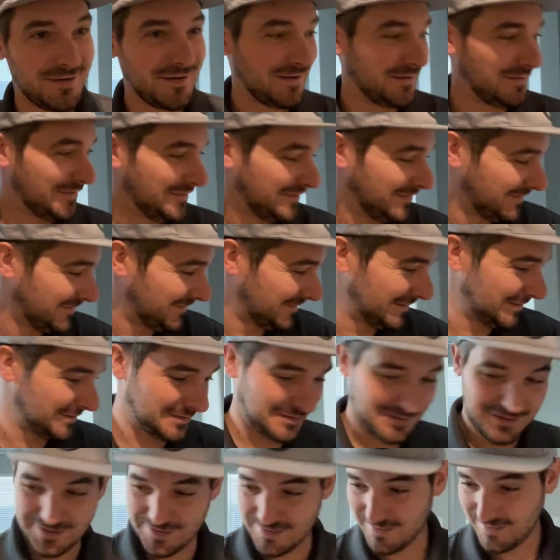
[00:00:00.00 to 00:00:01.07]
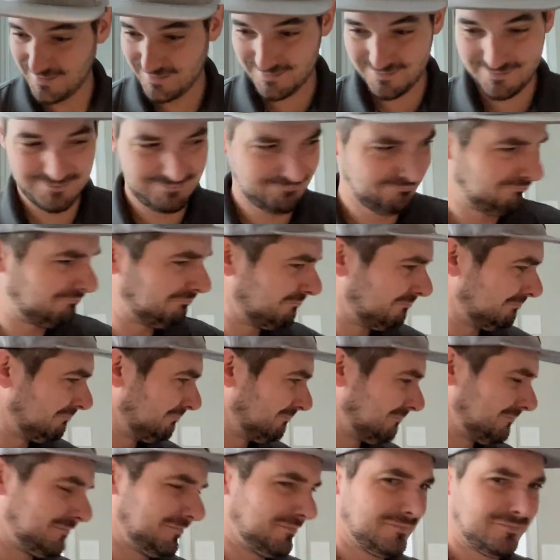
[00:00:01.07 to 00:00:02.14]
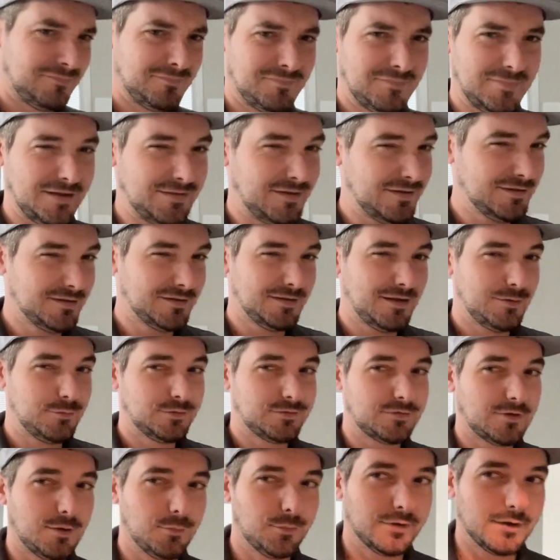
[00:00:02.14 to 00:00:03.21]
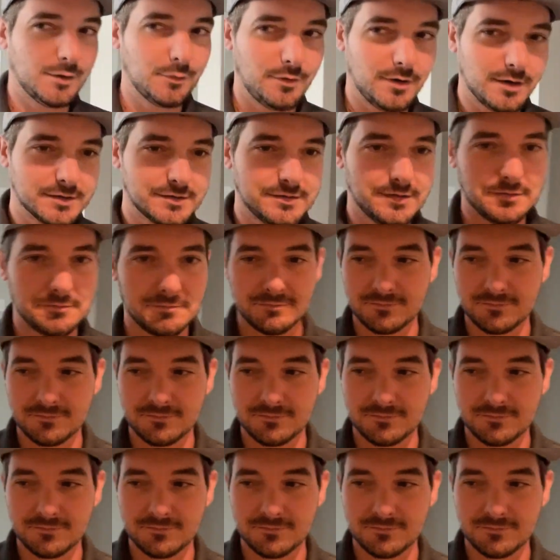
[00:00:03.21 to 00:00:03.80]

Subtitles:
out this light. I think this light was on when I walked in.